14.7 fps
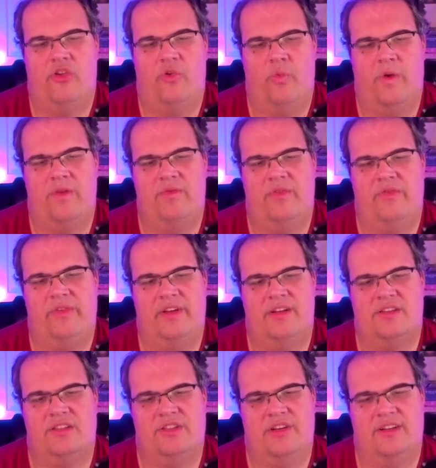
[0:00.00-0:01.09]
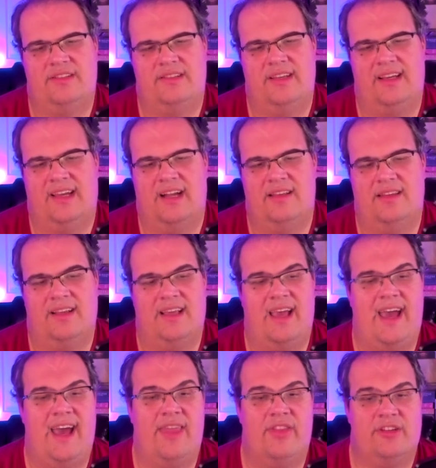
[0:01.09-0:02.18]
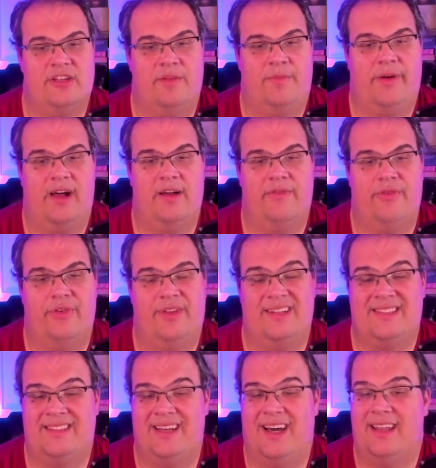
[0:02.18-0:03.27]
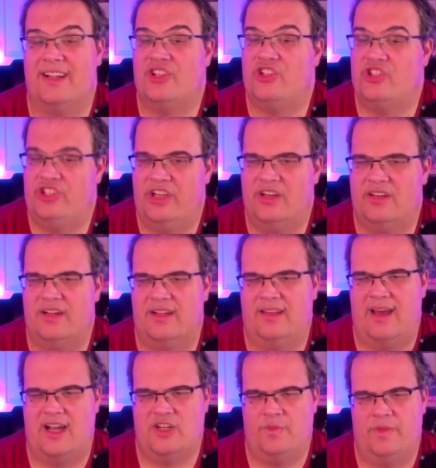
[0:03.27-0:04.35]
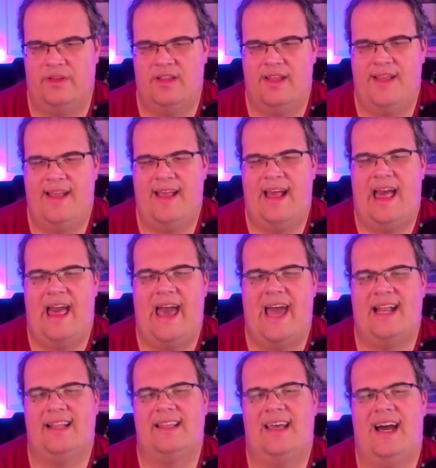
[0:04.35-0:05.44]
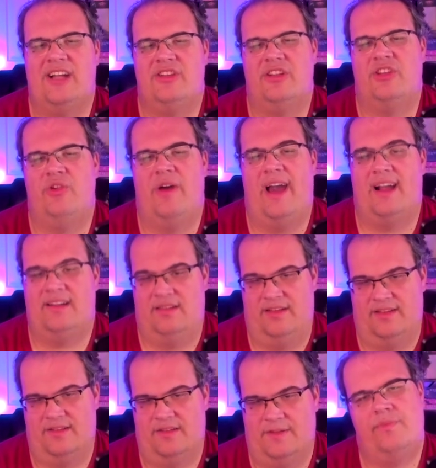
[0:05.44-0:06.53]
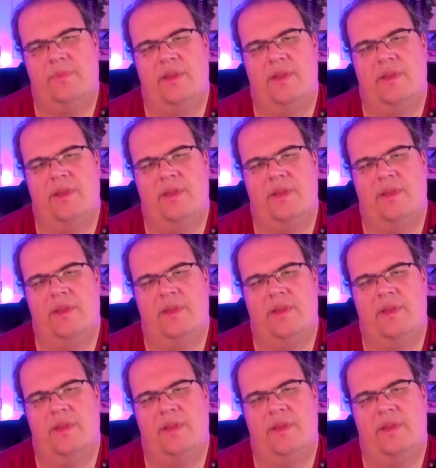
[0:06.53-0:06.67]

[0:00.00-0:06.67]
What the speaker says: When revealed, select the encounter deck and discard power for the Psionic Shield attachment and attach it to Exodus.